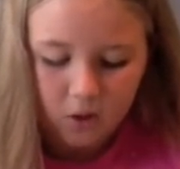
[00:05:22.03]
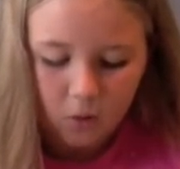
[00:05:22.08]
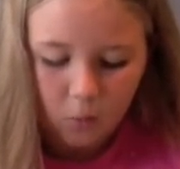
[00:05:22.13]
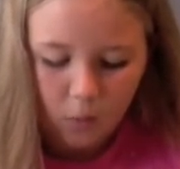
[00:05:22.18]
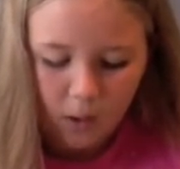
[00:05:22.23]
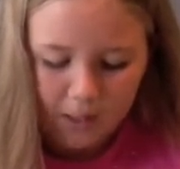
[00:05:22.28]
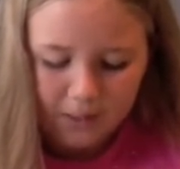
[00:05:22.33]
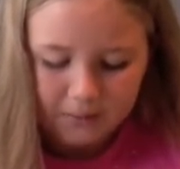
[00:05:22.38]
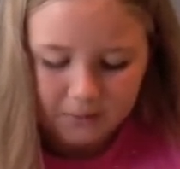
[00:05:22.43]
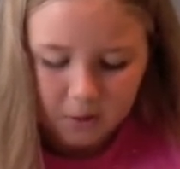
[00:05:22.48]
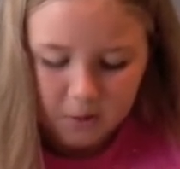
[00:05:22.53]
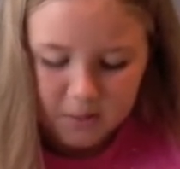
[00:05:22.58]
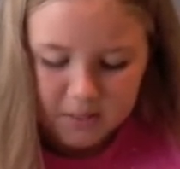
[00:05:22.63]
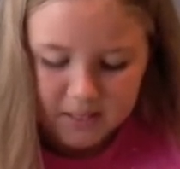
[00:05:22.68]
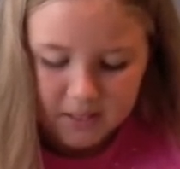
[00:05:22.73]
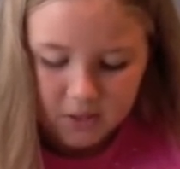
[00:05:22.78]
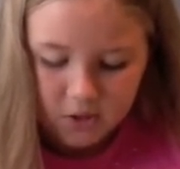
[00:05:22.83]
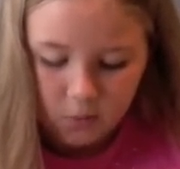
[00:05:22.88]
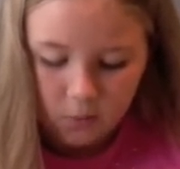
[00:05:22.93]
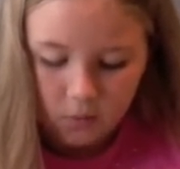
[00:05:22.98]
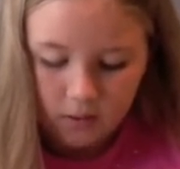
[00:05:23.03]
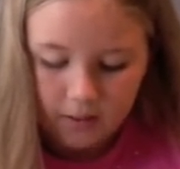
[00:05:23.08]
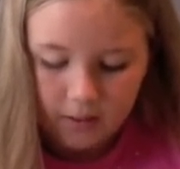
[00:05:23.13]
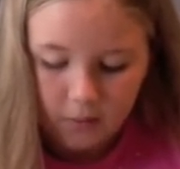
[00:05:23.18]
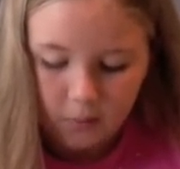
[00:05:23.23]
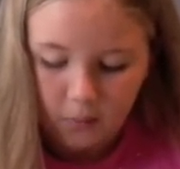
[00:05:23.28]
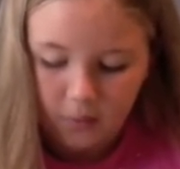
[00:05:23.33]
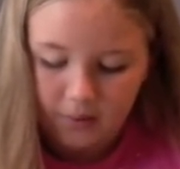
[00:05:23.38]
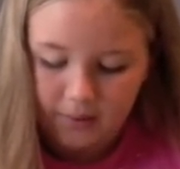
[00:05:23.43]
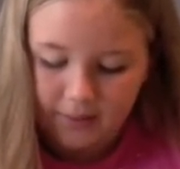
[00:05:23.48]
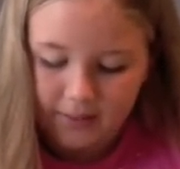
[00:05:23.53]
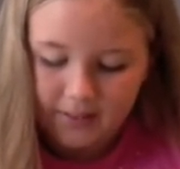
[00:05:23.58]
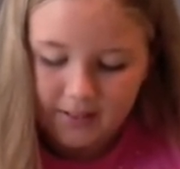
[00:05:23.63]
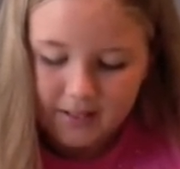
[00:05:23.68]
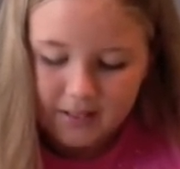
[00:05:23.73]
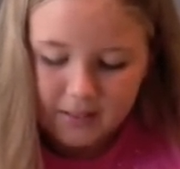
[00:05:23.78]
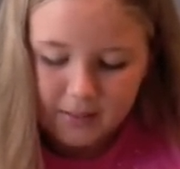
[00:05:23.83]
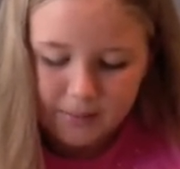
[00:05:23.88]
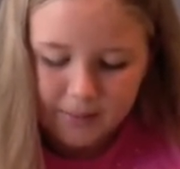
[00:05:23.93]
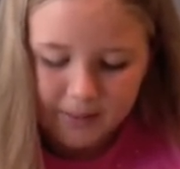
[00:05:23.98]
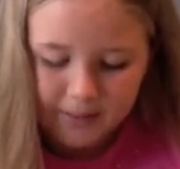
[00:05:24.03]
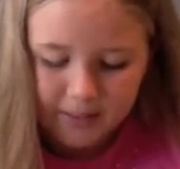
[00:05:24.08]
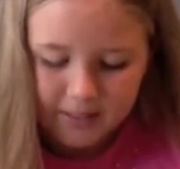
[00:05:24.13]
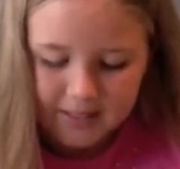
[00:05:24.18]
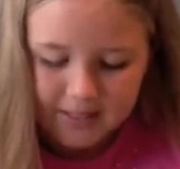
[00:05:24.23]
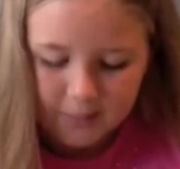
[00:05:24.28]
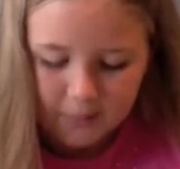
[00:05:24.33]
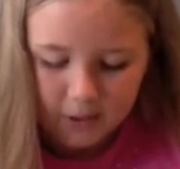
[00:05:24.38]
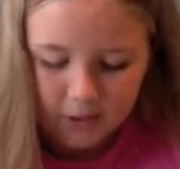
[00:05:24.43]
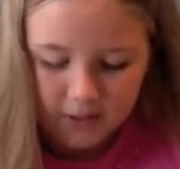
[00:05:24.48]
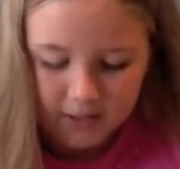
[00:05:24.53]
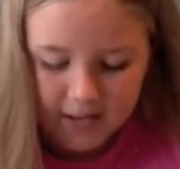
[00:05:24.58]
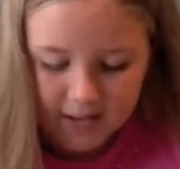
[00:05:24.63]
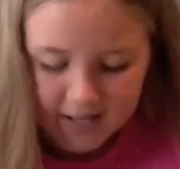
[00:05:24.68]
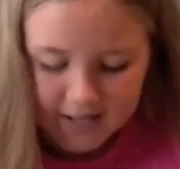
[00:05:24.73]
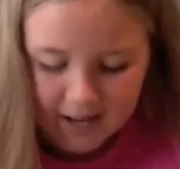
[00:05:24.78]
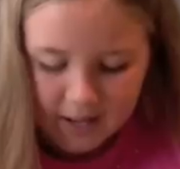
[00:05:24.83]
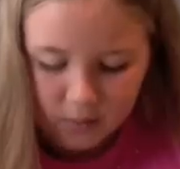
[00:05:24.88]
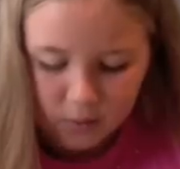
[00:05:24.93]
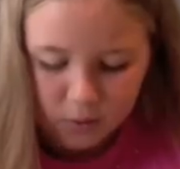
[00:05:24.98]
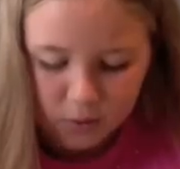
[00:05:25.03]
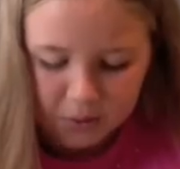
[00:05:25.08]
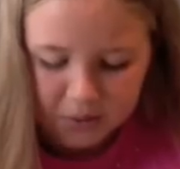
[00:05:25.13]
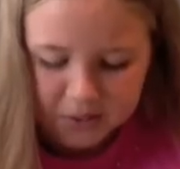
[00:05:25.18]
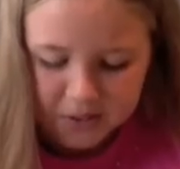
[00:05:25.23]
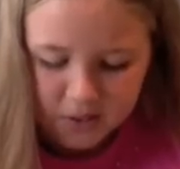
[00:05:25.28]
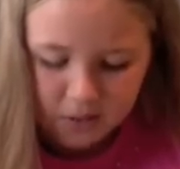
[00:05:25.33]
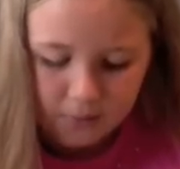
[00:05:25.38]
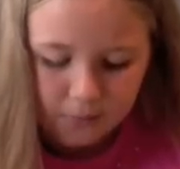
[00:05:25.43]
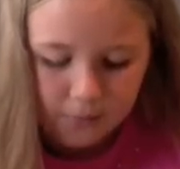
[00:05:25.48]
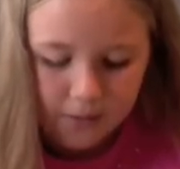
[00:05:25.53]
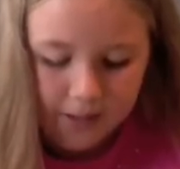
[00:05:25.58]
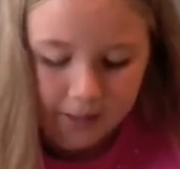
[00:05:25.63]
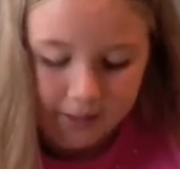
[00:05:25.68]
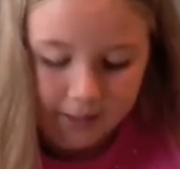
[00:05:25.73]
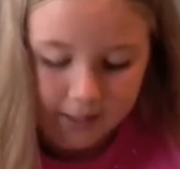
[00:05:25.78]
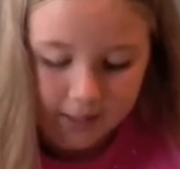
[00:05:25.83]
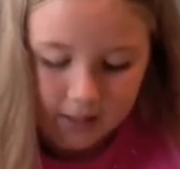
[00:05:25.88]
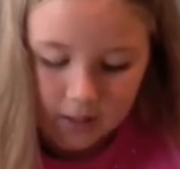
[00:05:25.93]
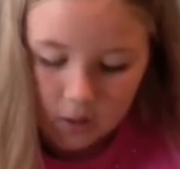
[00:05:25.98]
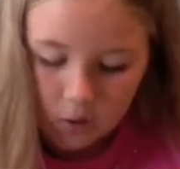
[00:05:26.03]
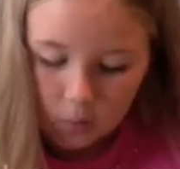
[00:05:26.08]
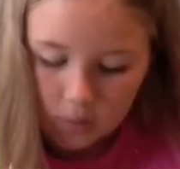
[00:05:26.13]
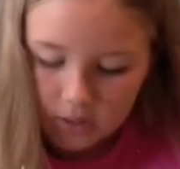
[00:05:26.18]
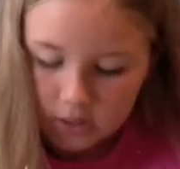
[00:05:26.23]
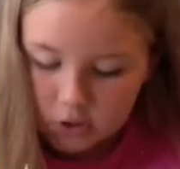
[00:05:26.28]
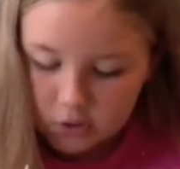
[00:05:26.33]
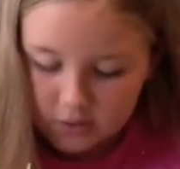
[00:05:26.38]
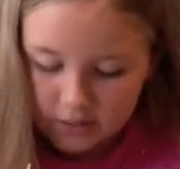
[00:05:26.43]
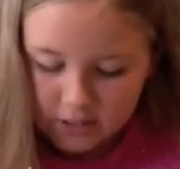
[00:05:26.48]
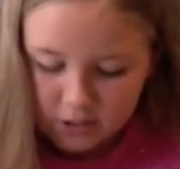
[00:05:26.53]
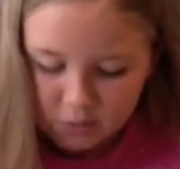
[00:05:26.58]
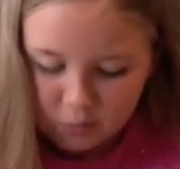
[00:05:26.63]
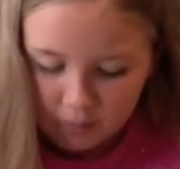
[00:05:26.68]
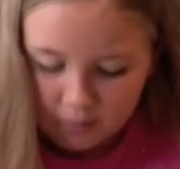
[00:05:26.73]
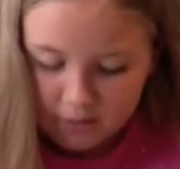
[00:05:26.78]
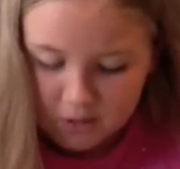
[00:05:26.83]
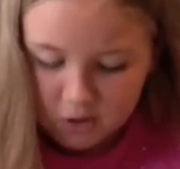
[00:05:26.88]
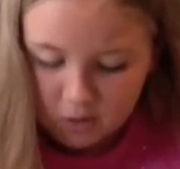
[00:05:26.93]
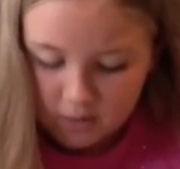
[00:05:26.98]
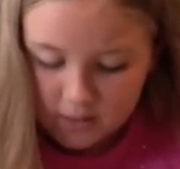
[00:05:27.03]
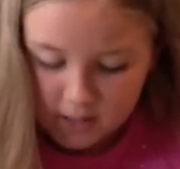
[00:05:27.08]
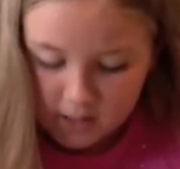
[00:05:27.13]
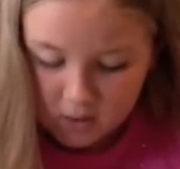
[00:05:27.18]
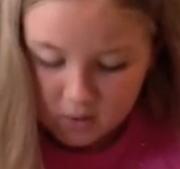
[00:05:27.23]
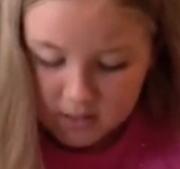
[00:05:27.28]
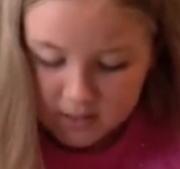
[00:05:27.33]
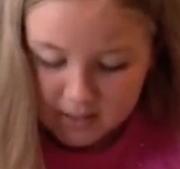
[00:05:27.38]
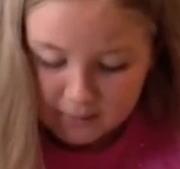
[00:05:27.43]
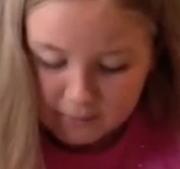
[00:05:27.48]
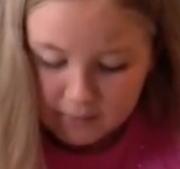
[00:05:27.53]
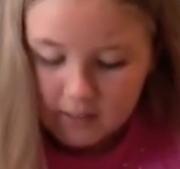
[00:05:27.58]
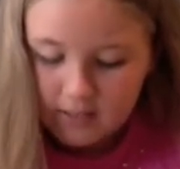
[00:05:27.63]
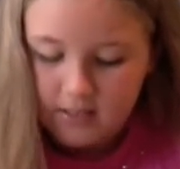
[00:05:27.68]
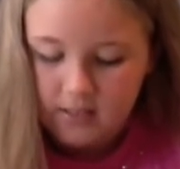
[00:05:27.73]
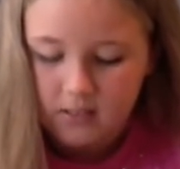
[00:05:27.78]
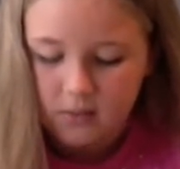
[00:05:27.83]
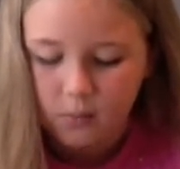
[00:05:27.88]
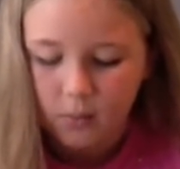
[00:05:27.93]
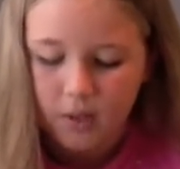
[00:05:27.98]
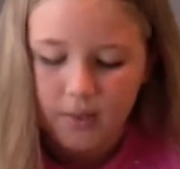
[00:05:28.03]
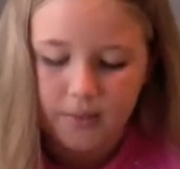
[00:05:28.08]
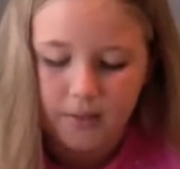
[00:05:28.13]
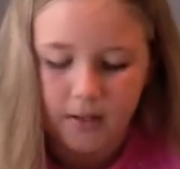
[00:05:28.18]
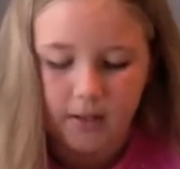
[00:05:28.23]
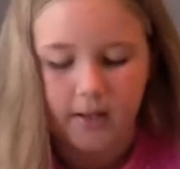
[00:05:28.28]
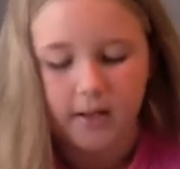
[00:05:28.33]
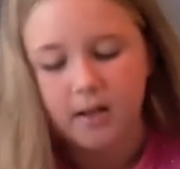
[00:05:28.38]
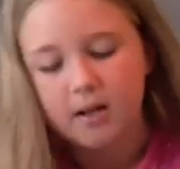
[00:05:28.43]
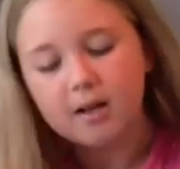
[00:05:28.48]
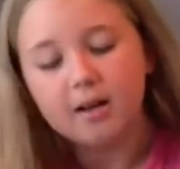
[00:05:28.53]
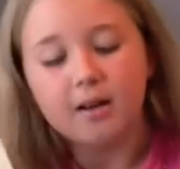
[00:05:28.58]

Juan groaned inwardly. To think that someone could hand out gold so freely. What a strange woman Doña Josefa is, Juan thought.